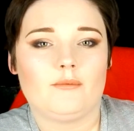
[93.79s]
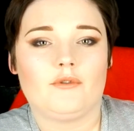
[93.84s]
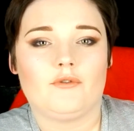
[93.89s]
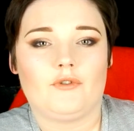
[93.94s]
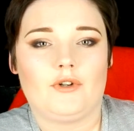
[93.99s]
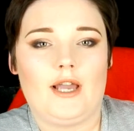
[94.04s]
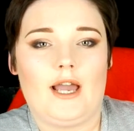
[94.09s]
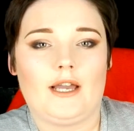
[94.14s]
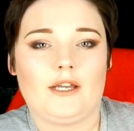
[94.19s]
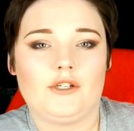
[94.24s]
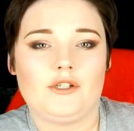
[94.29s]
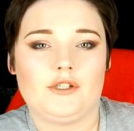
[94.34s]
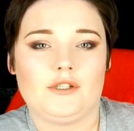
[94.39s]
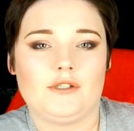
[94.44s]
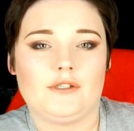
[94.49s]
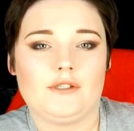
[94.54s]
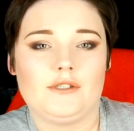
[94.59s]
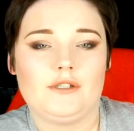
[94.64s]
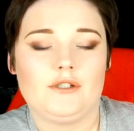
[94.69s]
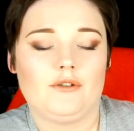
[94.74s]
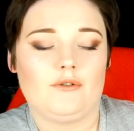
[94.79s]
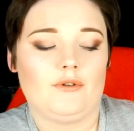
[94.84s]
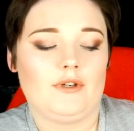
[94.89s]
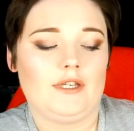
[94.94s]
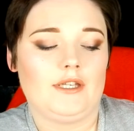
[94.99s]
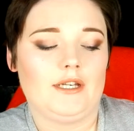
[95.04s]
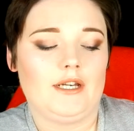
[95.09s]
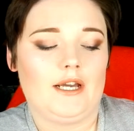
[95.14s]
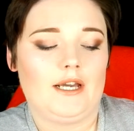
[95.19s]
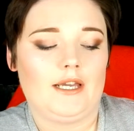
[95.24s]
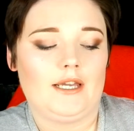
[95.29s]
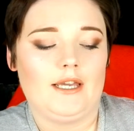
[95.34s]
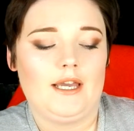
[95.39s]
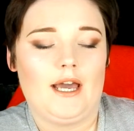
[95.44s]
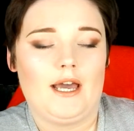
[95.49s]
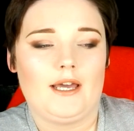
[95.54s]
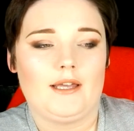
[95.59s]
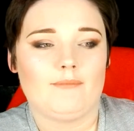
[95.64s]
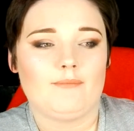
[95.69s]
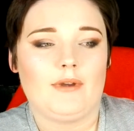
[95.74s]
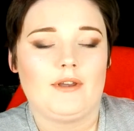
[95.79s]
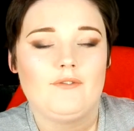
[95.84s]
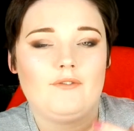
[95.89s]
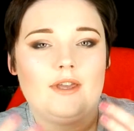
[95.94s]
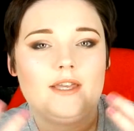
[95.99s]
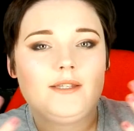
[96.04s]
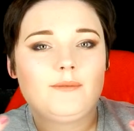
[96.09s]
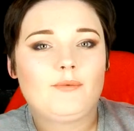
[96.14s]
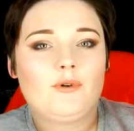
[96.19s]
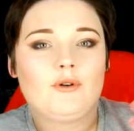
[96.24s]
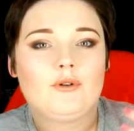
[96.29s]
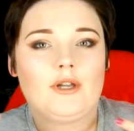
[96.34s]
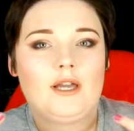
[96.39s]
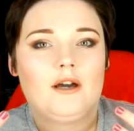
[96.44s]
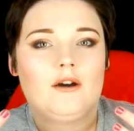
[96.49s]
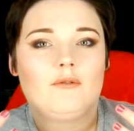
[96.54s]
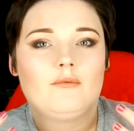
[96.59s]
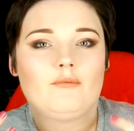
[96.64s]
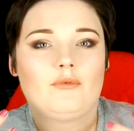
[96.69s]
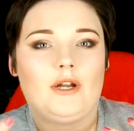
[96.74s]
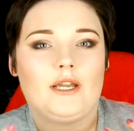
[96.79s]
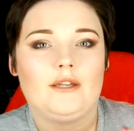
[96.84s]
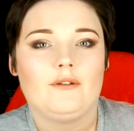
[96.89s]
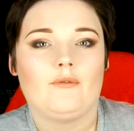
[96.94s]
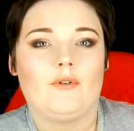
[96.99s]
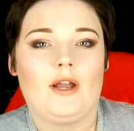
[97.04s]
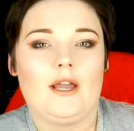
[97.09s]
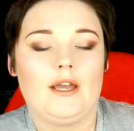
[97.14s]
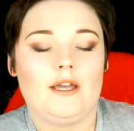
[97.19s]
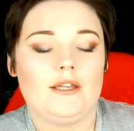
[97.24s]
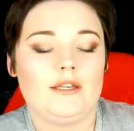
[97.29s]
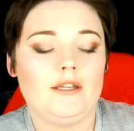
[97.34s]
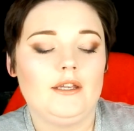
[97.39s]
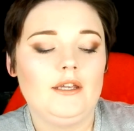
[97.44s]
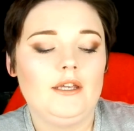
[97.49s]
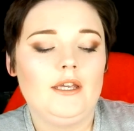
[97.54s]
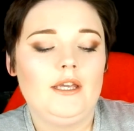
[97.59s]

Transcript: reactions to it. My face broke out bright red,